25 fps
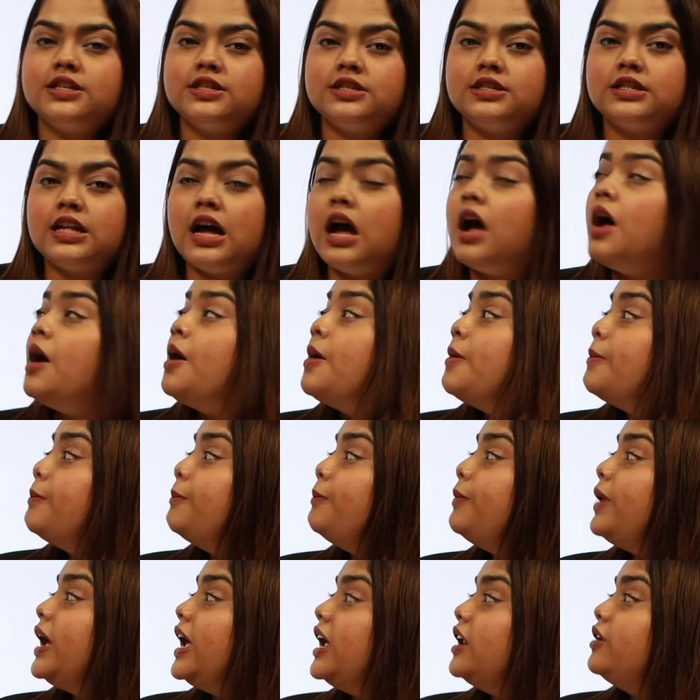is the
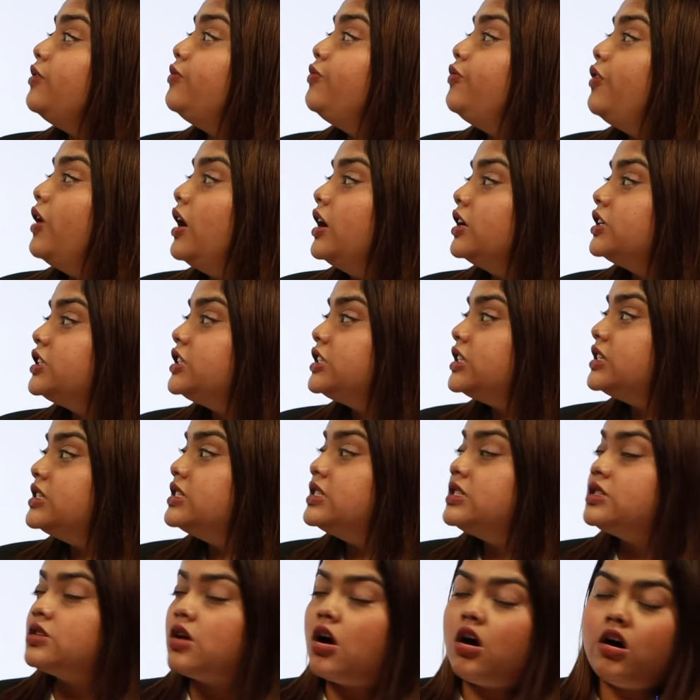main
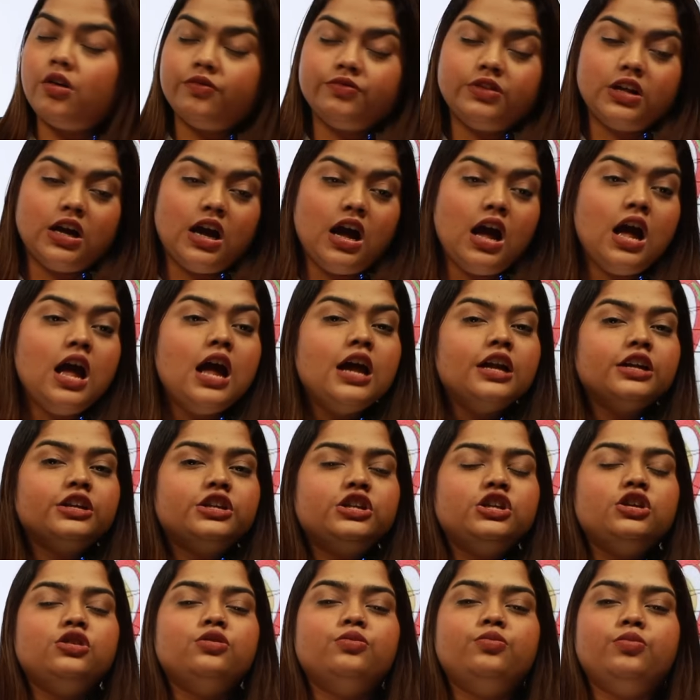functions of the
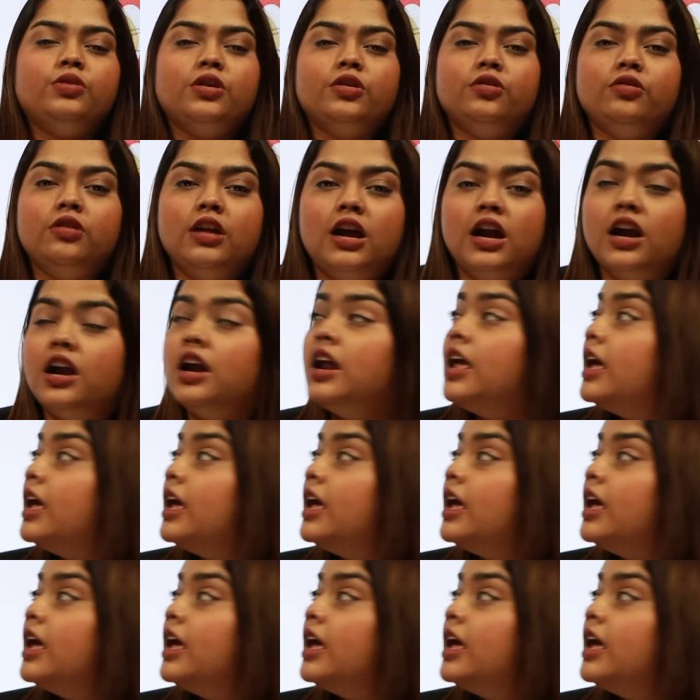tubular